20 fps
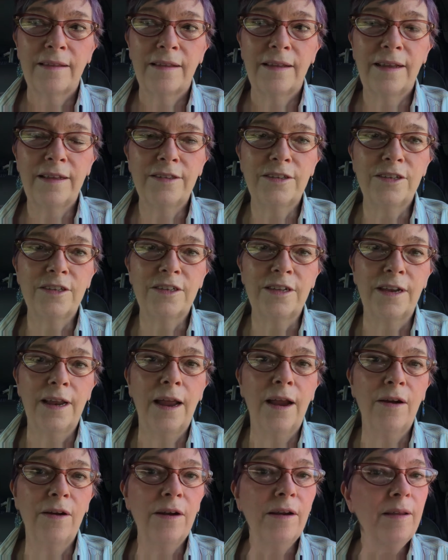It's just
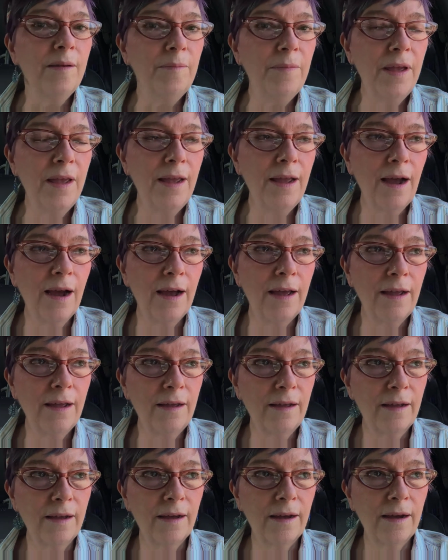inherent in me.
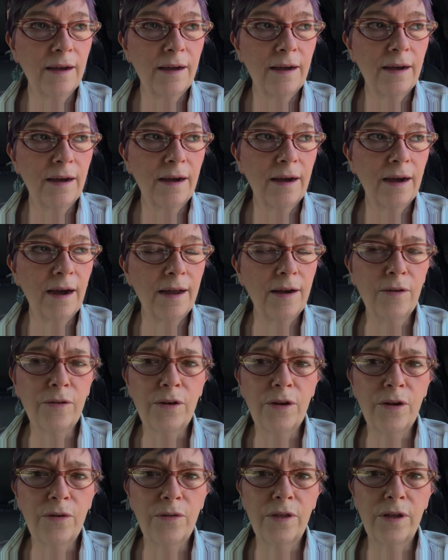I
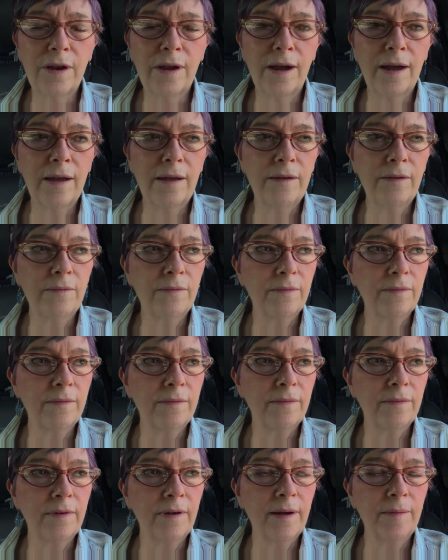don't know that I
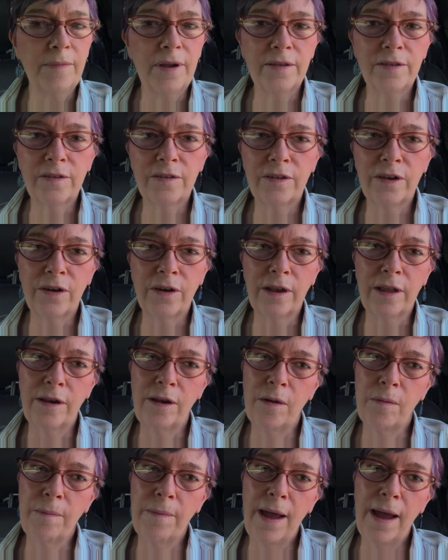am necessarily
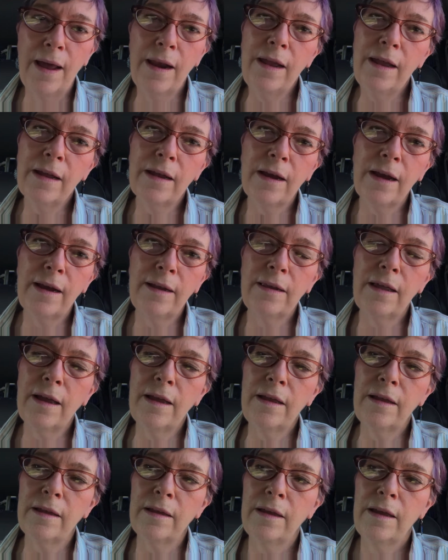nomadic. I
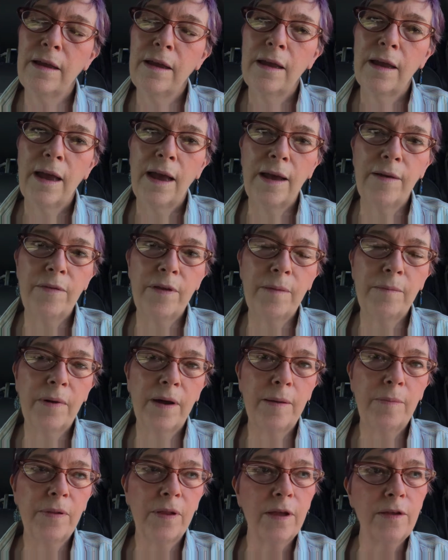like having
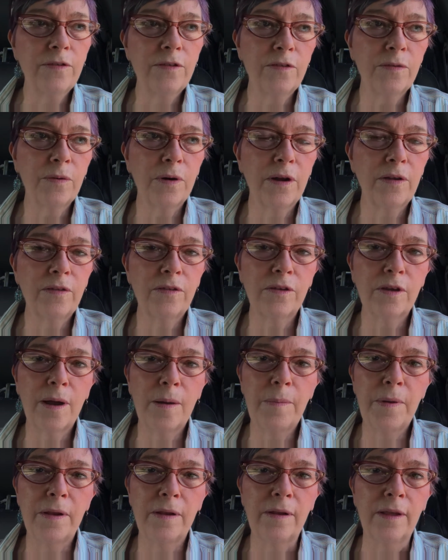my places where I
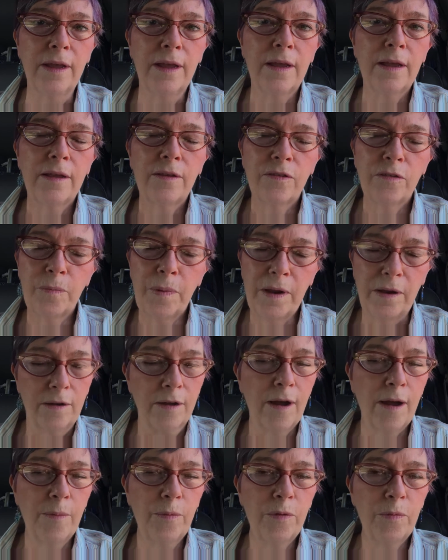stop and spend
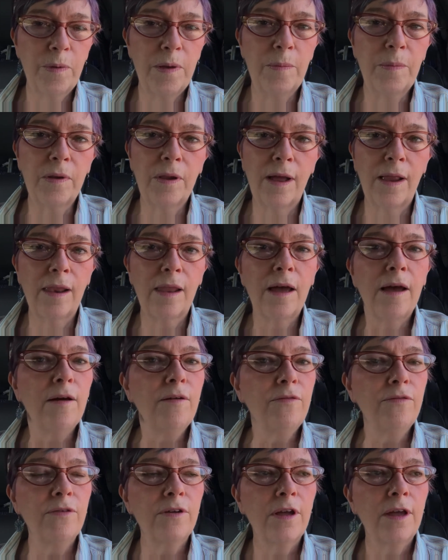time with people I
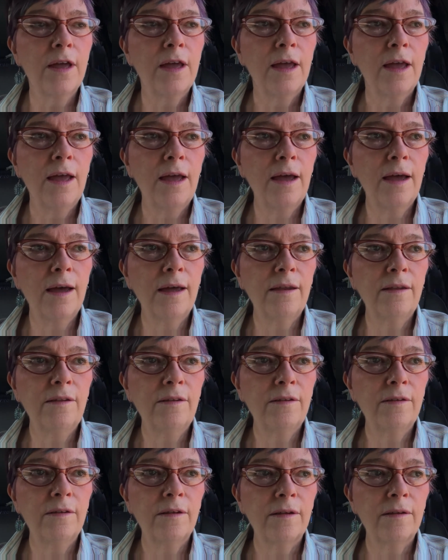love,
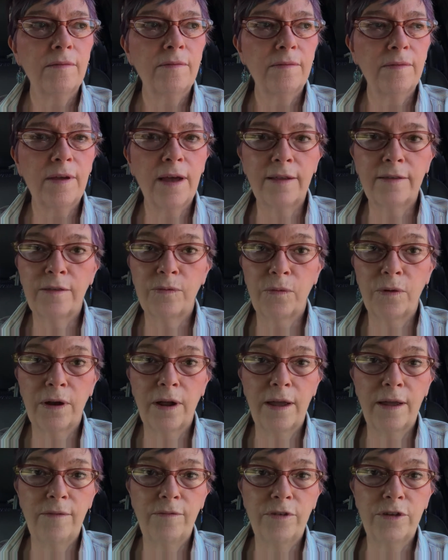and that's what
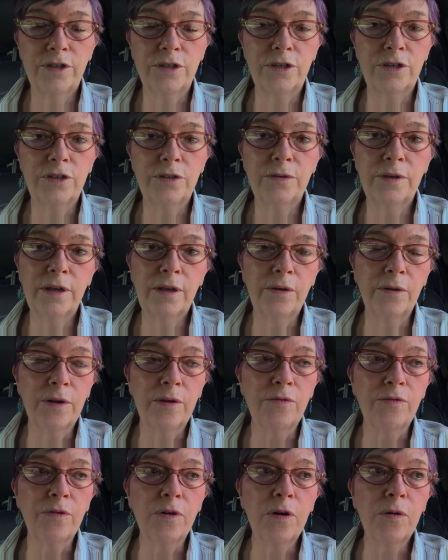I envision doing
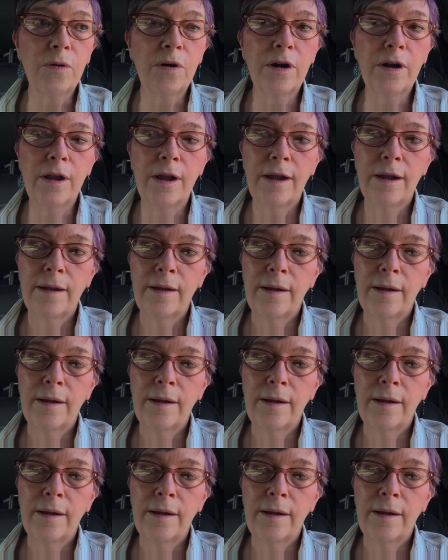going forward.